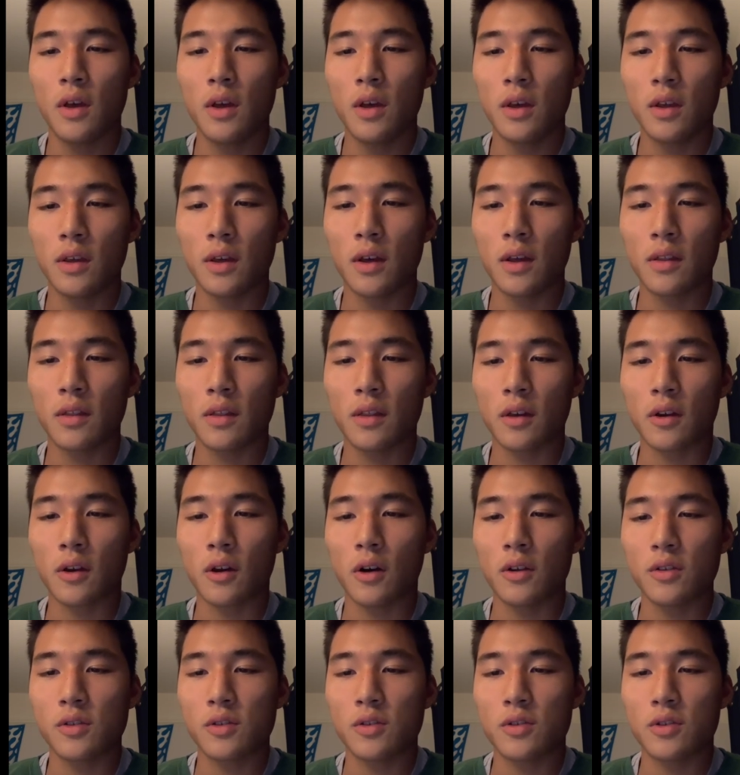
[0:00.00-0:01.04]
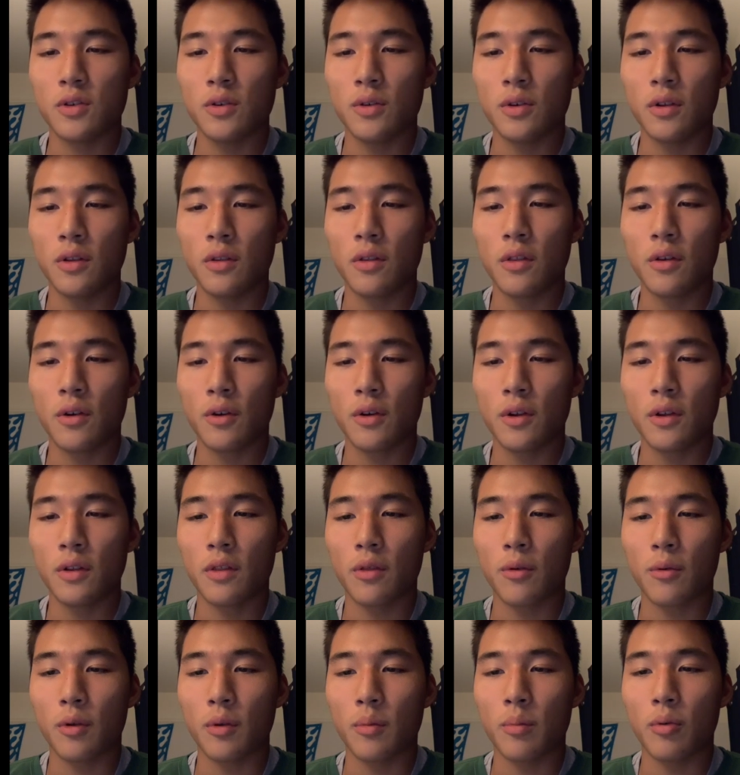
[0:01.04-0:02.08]
yet they constituted
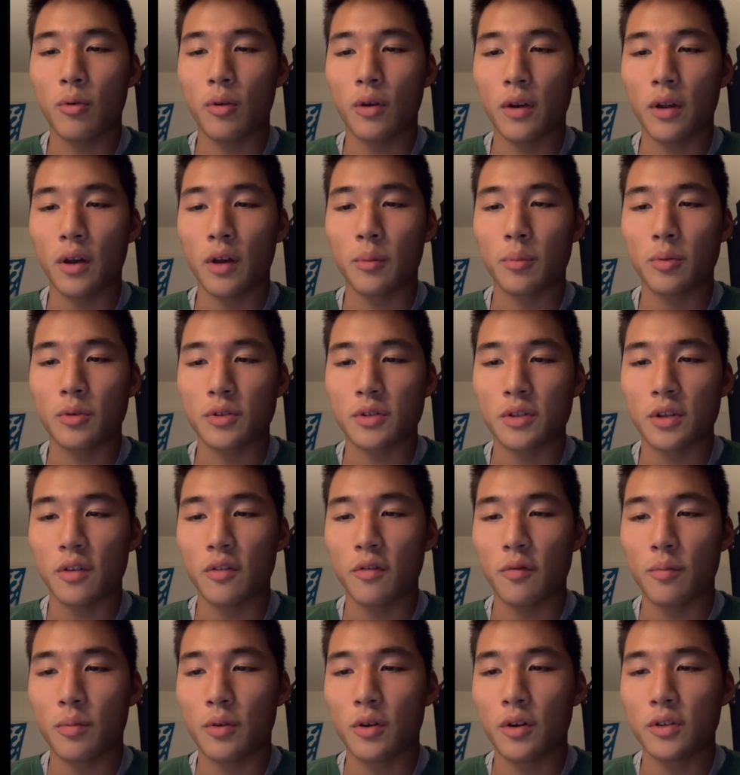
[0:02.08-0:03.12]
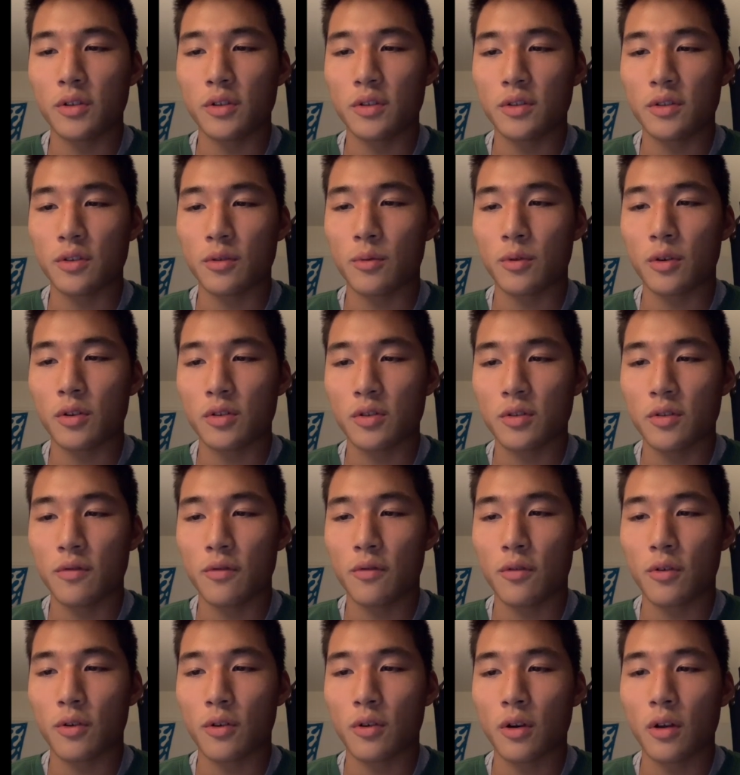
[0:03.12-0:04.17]
33.9% of persons arrested
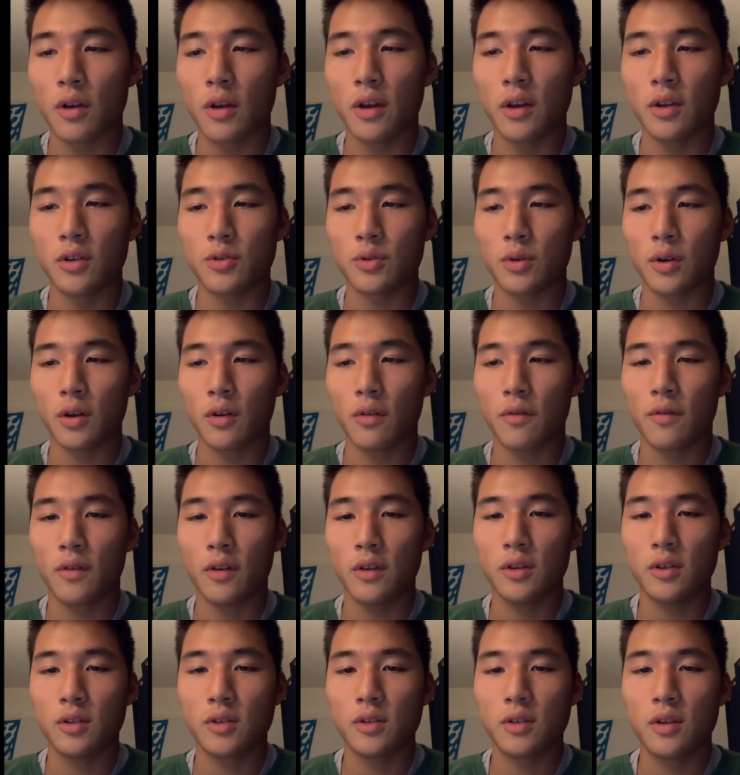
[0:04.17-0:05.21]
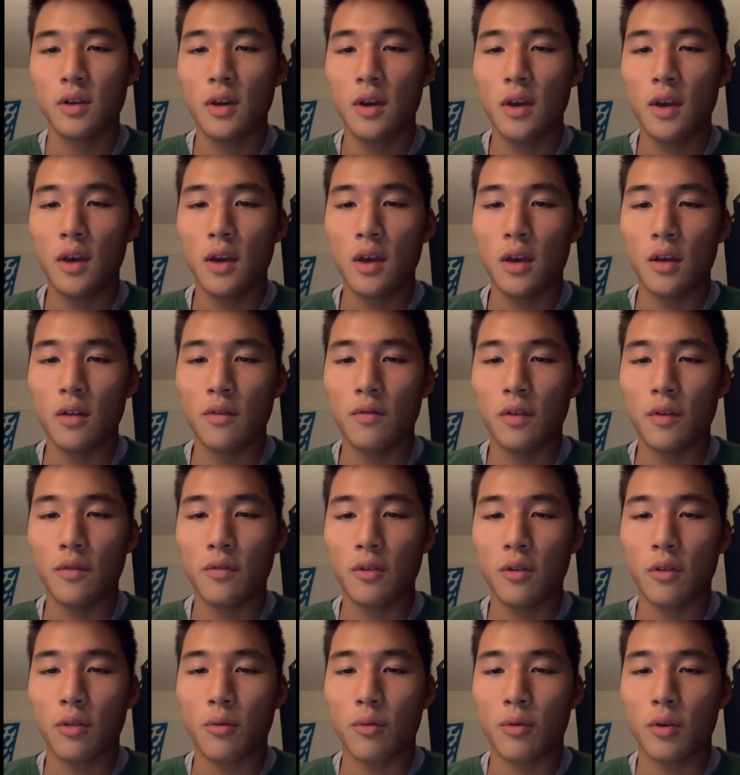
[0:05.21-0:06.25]
for a drug offense and
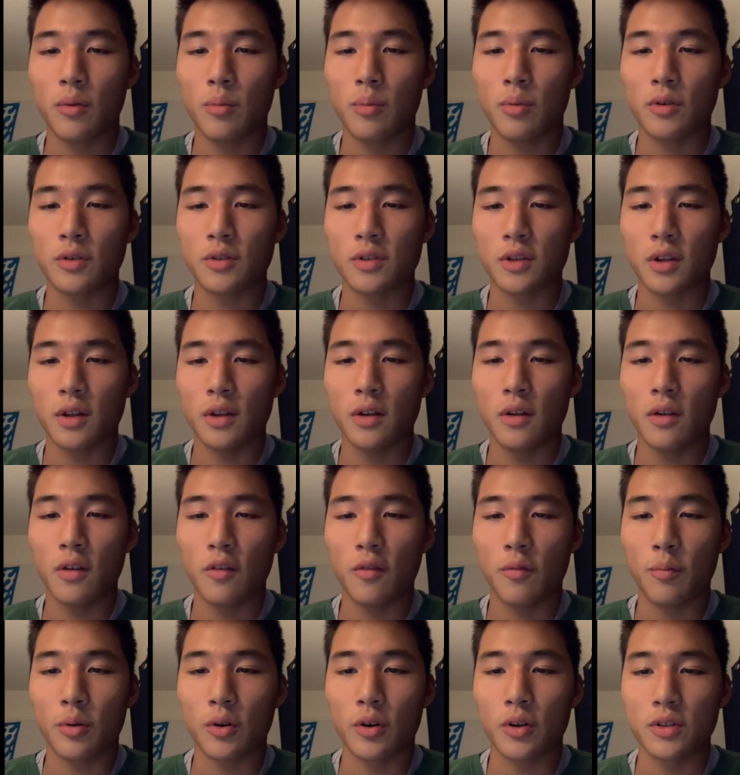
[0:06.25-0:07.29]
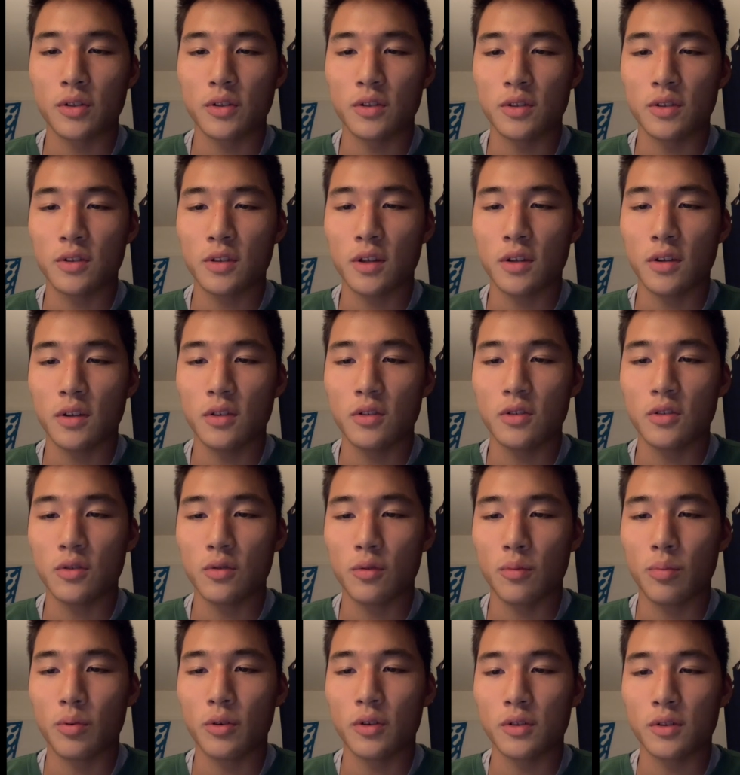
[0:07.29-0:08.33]
53% of persons sentenced to
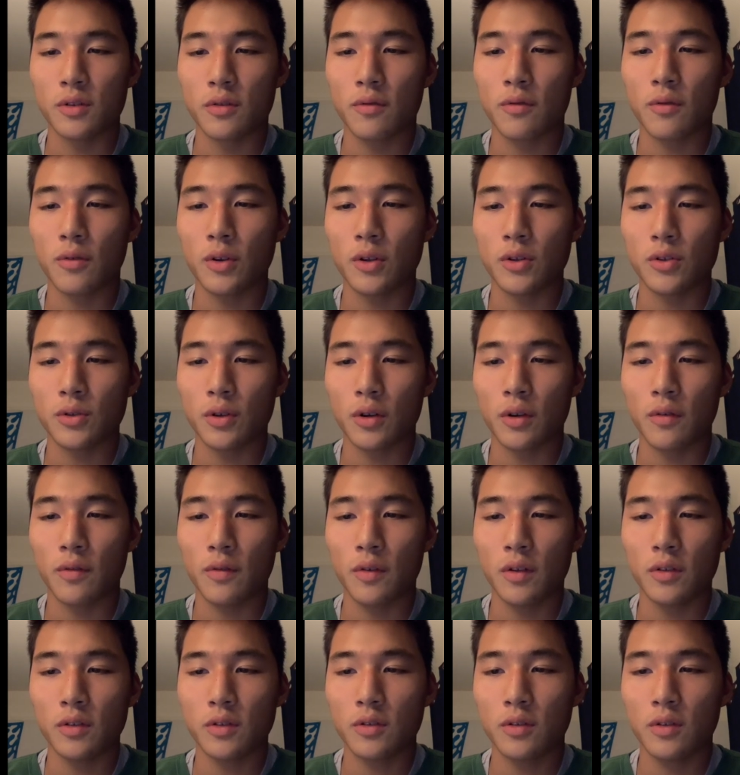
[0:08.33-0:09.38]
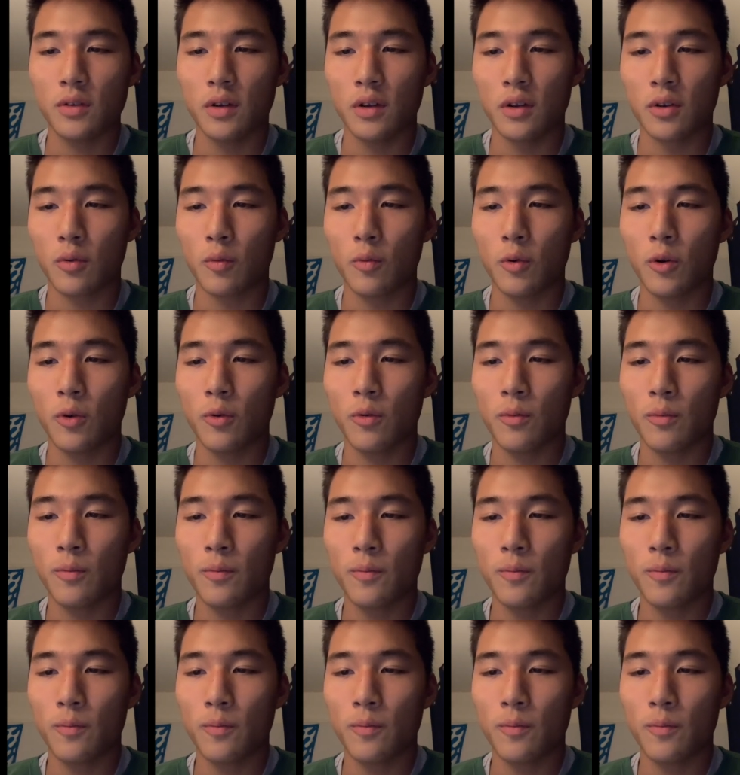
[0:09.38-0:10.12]
prison for a drug offense, end quote.